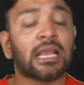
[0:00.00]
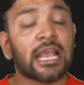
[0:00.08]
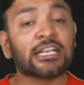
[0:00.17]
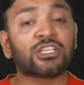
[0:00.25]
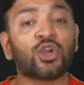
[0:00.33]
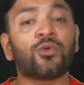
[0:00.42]

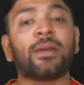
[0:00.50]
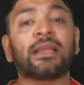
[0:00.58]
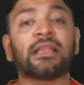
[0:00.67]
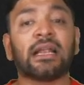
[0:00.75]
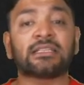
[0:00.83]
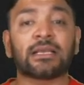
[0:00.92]
Assuming
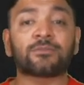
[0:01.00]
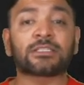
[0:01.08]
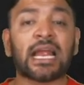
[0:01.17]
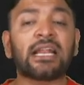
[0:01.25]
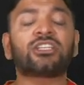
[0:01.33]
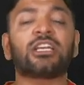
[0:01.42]
that
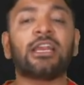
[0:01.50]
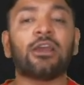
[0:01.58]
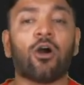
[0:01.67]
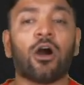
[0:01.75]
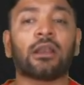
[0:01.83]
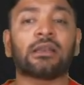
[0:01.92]
substantially
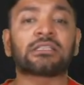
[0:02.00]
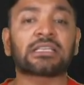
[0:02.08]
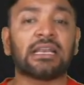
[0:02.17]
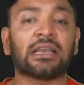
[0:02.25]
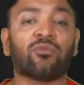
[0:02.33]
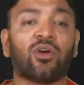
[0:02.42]
all risk
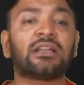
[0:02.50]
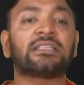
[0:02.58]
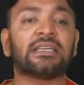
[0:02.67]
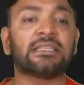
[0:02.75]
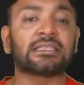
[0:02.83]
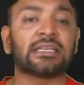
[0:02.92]
and rewards
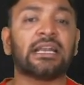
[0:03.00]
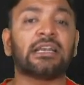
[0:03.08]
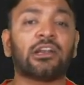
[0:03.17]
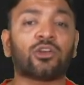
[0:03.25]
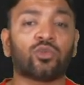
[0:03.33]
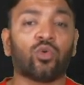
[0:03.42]

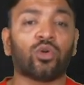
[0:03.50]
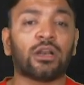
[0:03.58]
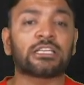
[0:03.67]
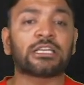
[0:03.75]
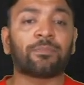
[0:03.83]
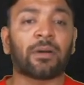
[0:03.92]
incidental to the
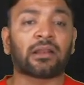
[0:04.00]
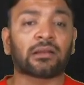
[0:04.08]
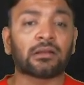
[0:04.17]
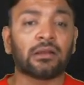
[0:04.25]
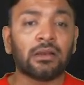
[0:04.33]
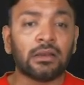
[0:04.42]
ownership are
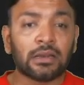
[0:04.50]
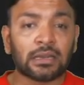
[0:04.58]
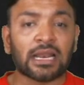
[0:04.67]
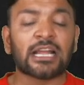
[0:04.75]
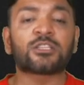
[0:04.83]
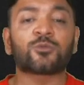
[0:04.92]

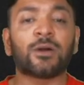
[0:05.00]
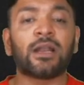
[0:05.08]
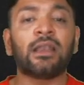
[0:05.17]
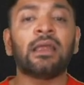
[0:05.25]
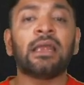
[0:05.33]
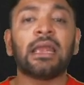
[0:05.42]

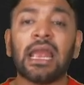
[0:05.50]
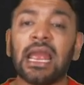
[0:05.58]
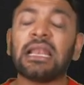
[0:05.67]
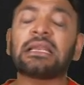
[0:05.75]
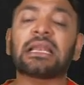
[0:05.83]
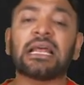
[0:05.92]
transferred,
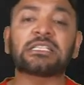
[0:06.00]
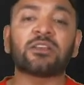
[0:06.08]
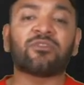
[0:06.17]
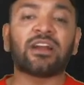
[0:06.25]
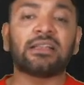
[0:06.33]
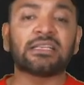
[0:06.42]
L
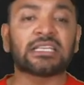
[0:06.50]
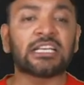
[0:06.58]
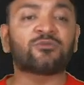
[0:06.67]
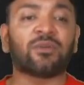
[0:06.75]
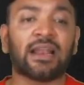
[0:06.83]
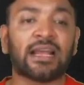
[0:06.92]
classified this as
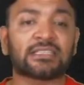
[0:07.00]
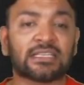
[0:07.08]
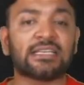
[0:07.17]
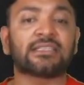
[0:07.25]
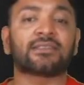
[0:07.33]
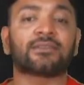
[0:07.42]
finance
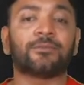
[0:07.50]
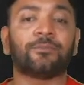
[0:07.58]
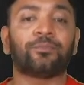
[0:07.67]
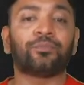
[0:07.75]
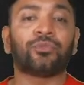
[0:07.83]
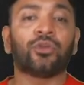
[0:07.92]
lease.
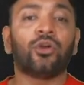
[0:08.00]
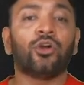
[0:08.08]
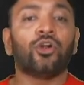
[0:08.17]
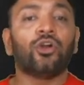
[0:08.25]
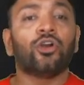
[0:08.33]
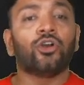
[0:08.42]

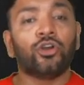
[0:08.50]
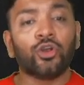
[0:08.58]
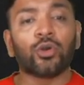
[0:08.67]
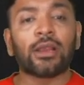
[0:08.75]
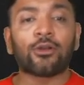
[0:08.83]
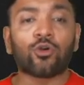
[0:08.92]

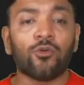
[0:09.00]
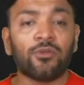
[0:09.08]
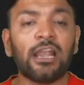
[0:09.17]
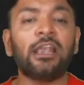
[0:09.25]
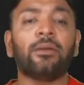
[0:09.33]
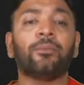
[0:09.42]
During
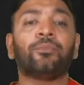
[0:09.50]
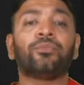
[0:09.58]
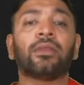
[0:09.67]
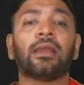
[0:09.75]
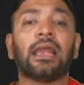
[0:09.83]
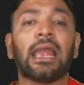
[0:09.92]
COVID,
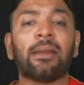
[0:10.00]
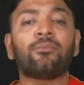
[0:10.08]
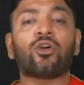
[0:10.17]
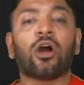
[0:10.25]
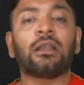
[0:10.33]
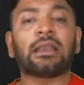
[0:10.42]
M
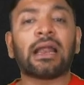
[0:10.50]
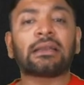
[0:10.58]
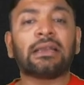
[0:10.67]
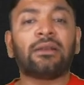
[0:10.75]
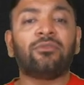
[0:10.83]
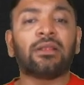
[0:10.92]

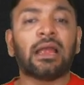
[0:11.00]
contracted